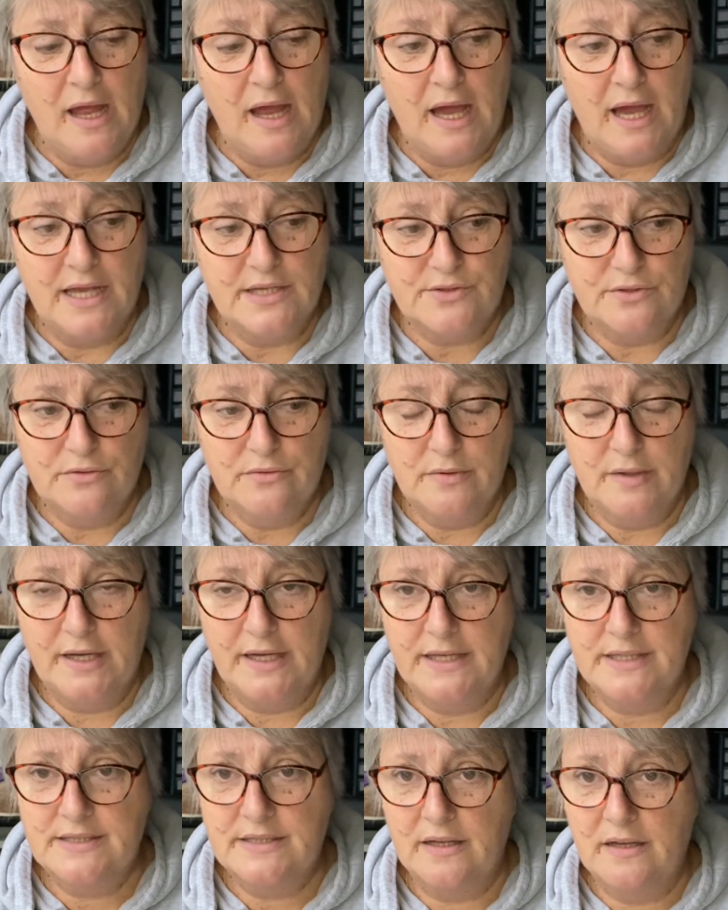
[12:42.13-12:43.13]
As
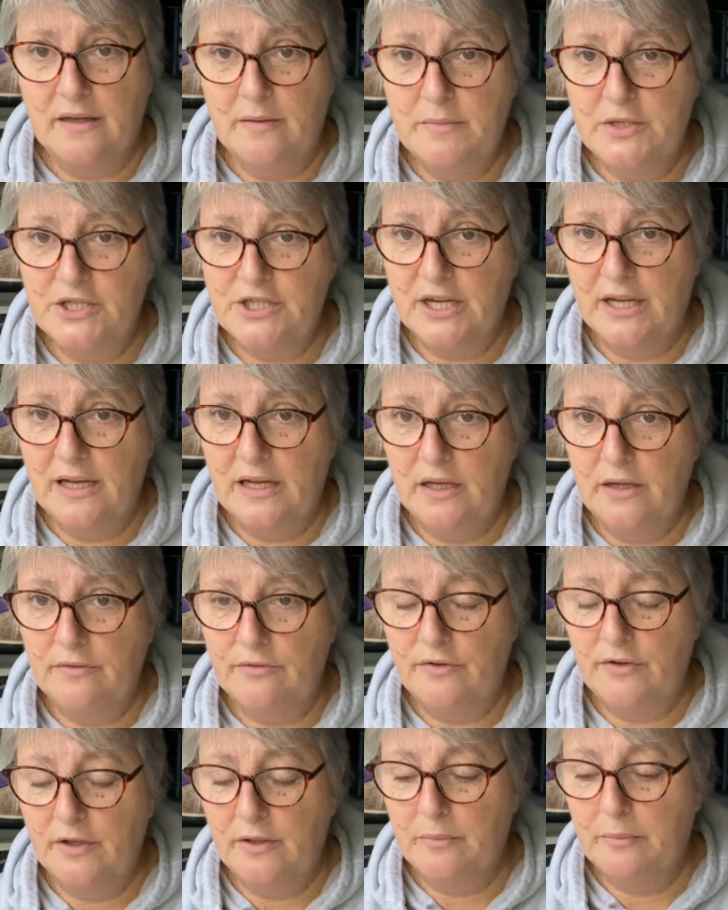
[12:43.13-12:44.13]
always, Michelle
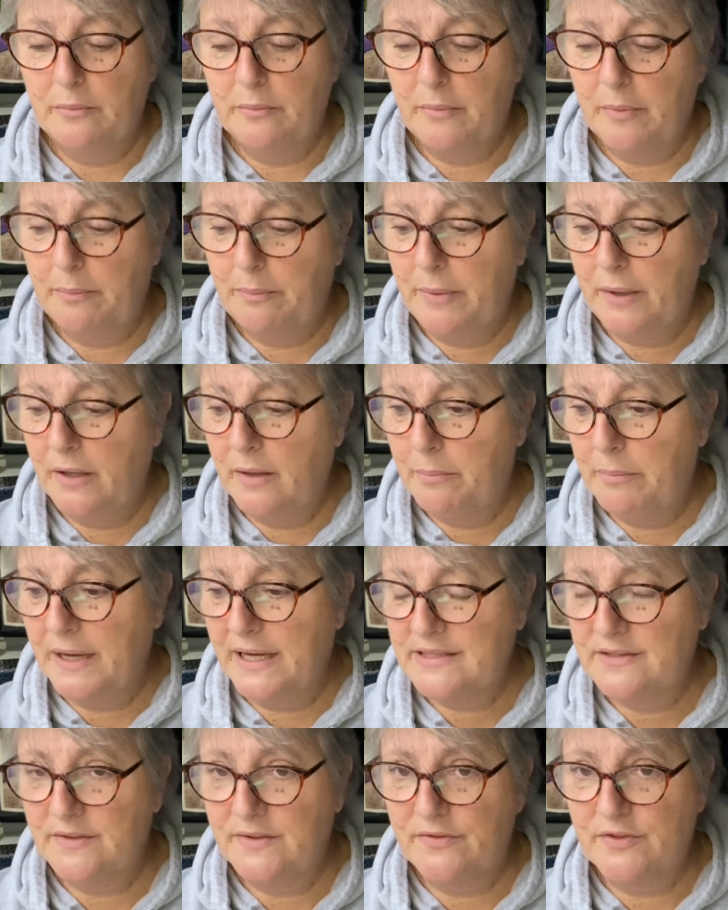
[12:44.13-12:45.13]
over at
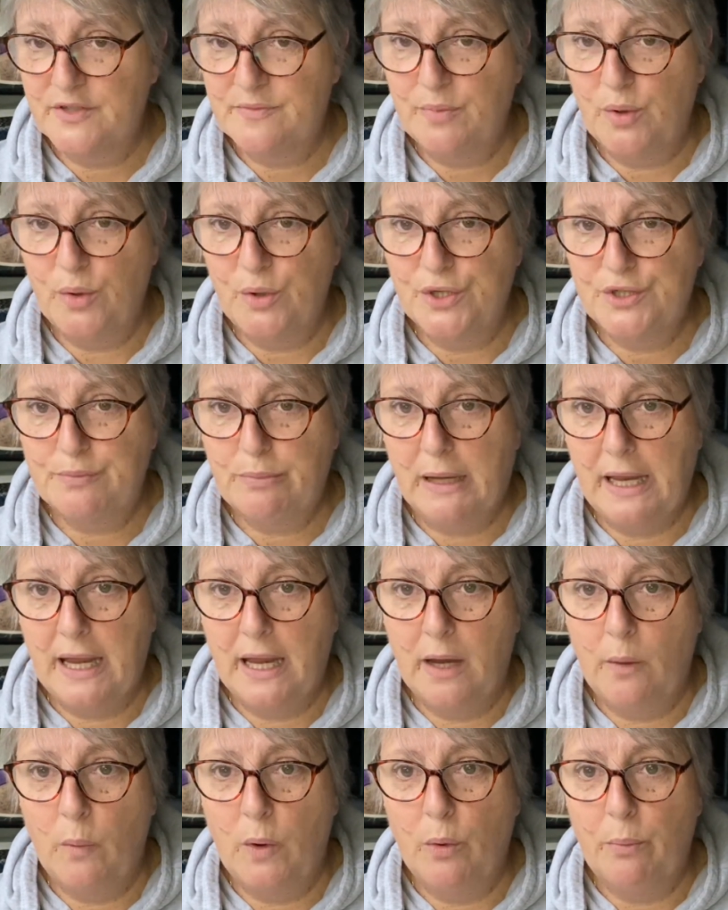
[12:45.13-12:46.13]
Bags of Difference Bonkers
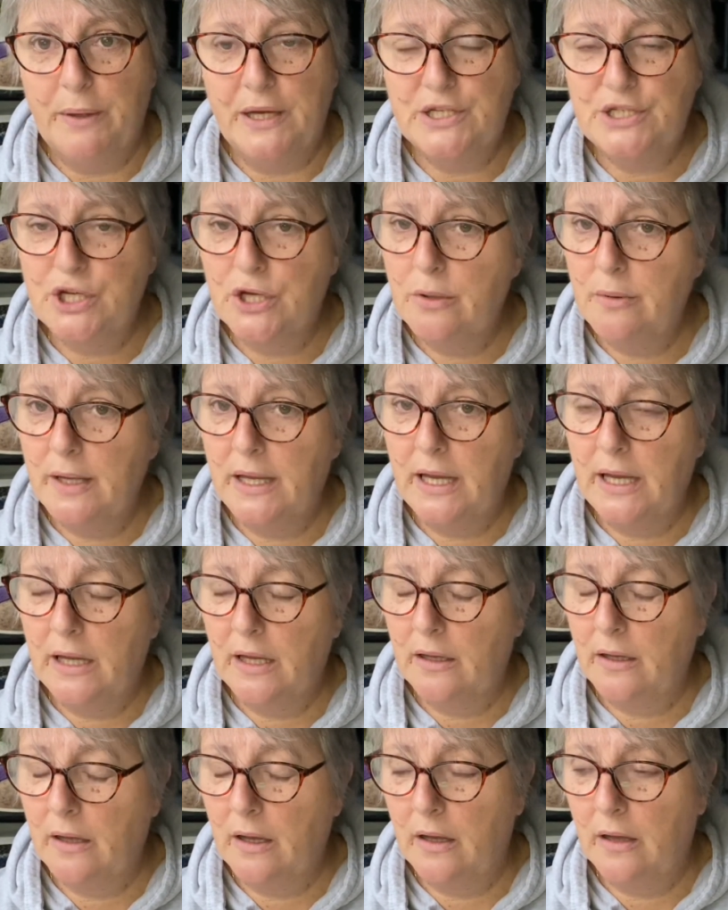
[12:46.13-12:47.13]
Bling will be
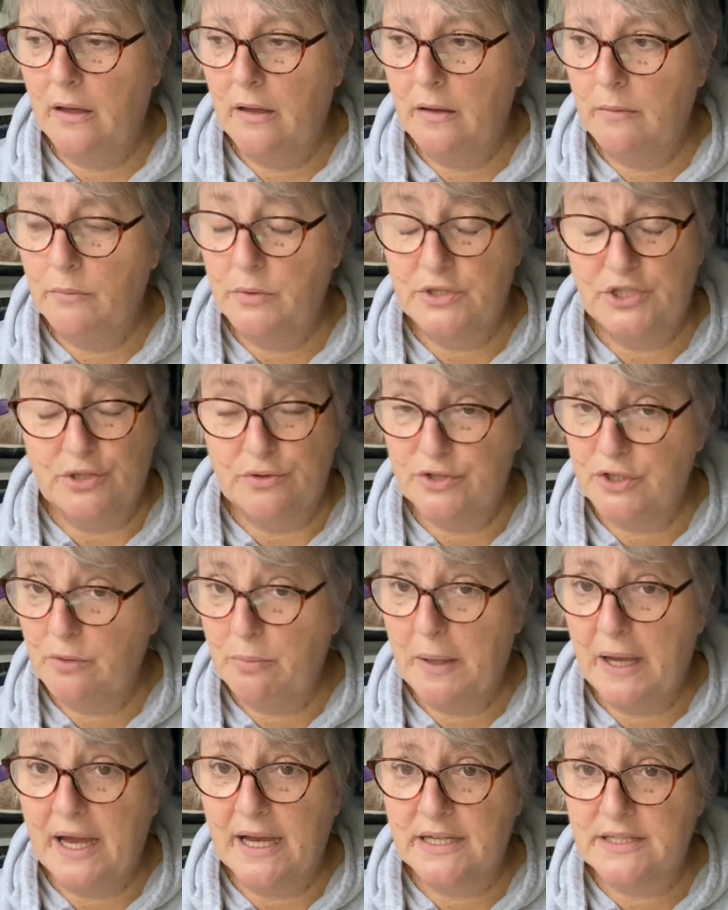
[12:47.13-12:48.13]
doing, she'll do
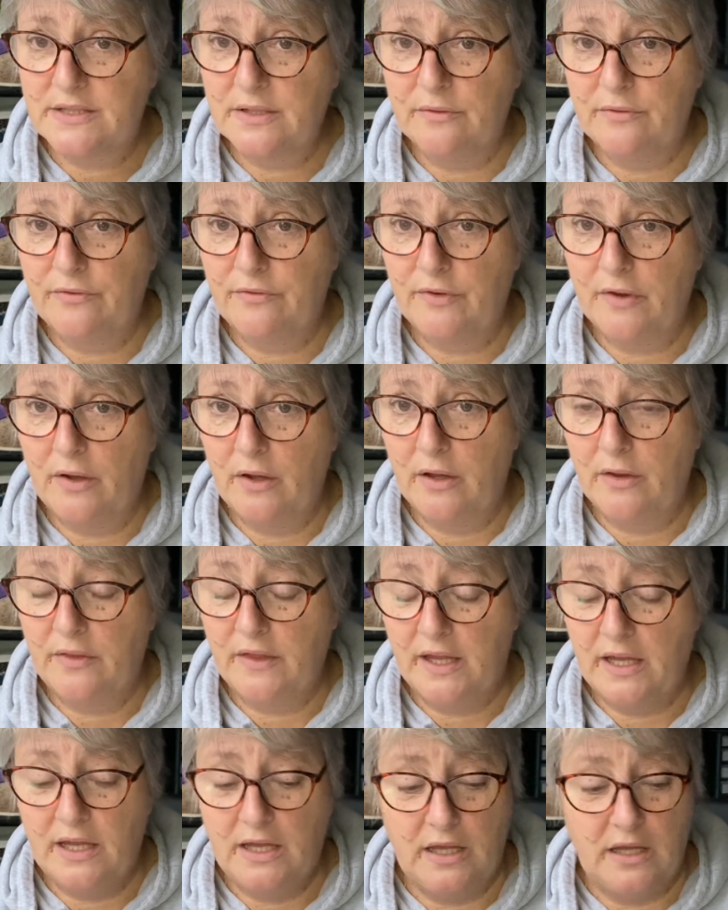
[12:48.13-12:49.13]
packs of
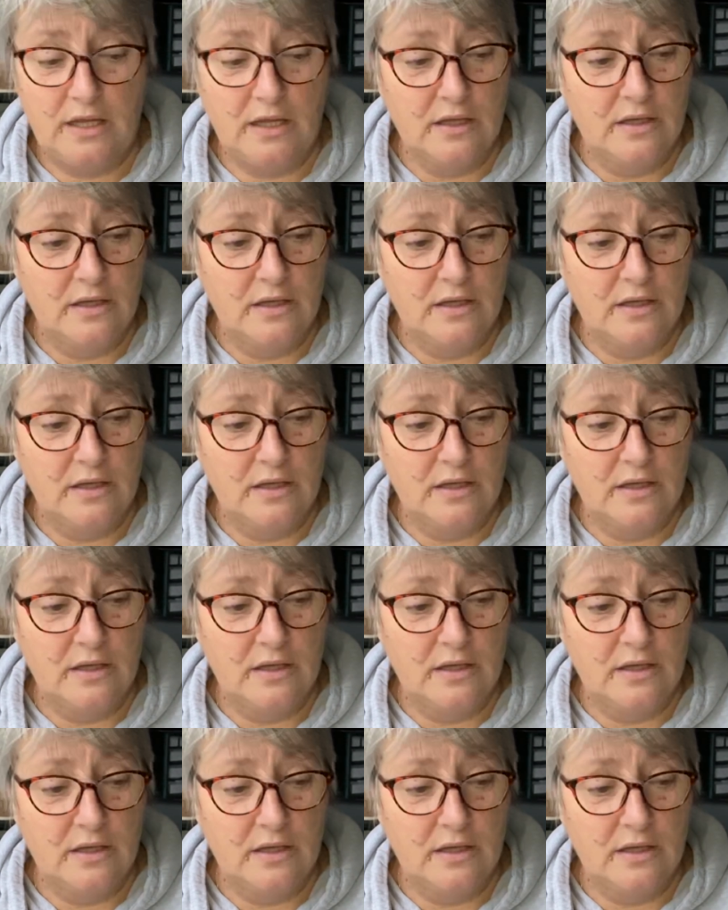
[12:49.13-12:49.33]
the